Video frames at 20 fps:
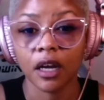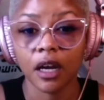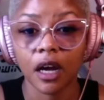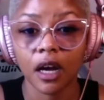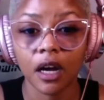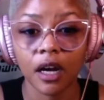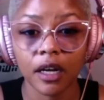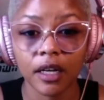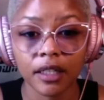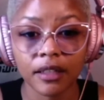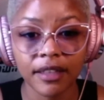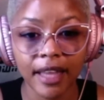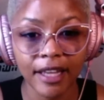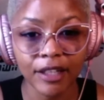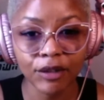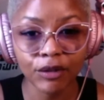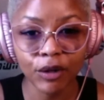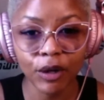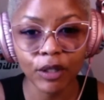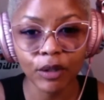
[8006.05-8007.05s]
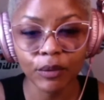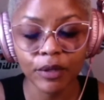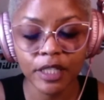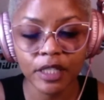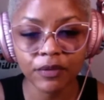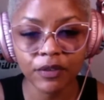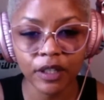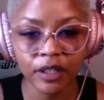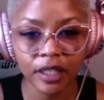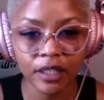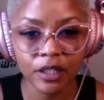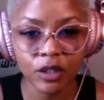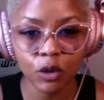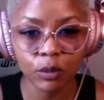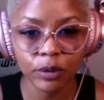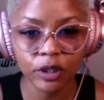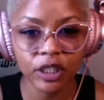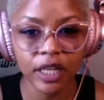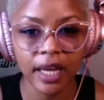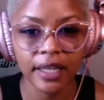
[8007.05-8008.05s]
Thank you, Nola Reads, for another super
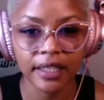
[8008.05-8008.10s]
chat.